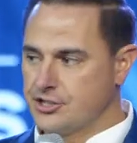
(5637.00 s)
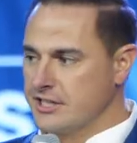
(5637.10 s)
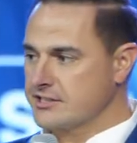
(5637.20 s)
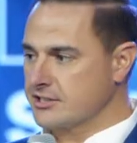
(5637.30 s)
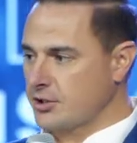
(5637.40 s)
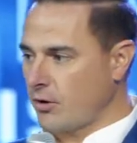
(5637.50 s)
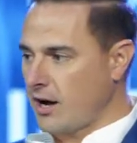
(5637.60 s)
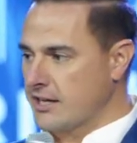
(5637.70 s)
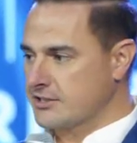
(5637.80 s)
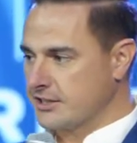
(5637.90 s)
Jesus
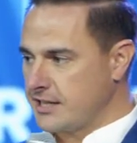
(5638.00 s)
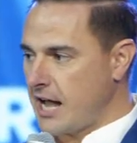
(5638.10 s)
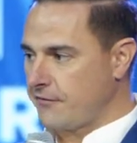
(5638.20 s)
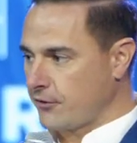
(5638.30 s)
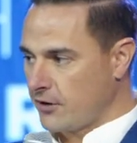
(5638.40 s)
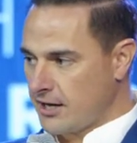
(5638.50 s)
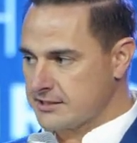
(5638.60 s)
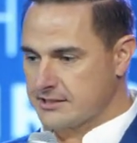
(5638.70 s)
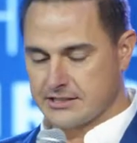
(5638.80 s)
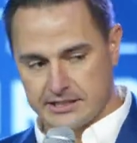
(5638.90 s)
Christ, to die for
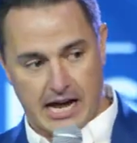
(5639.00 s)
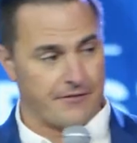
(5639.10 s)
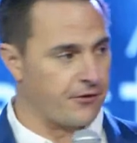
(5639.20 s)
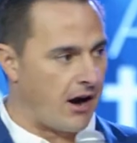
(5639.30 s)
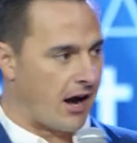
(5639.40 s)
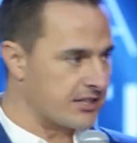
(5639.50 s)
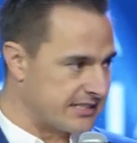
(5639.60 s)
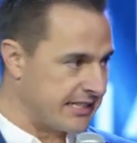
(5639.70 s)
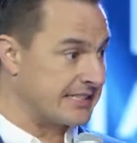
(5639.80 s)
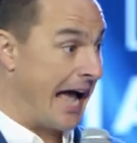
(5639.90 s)
us and to die for our
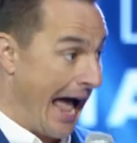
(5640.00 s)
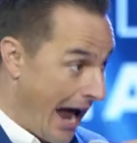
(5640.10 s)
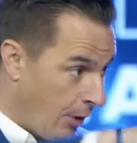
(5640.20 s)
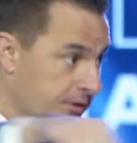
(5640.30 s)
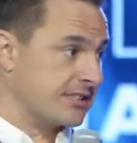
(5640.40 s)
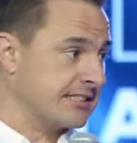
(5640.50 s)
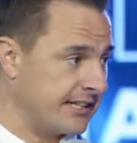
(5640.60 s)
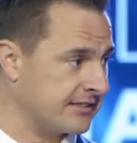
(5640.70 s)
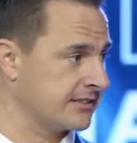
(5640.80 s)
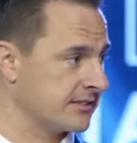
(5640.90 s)

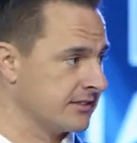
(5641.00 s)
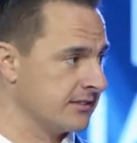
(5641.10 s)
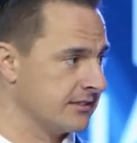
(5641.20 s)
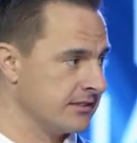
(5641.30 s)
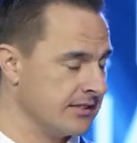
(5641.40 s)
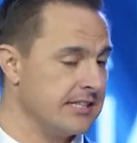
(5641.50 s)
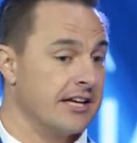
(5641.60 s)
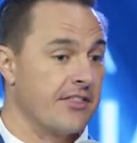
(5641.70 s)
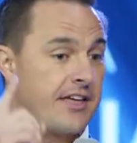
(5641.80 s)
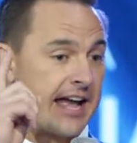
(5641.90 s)
sins.
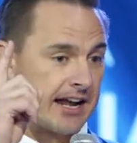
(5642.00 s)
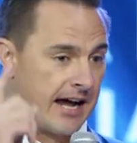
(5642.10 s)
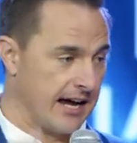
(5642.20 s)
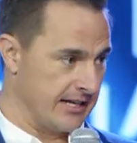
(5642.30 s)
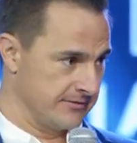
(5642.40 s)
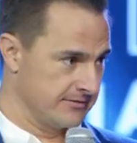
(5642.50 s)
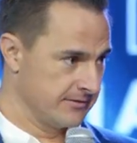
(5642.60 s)
That God.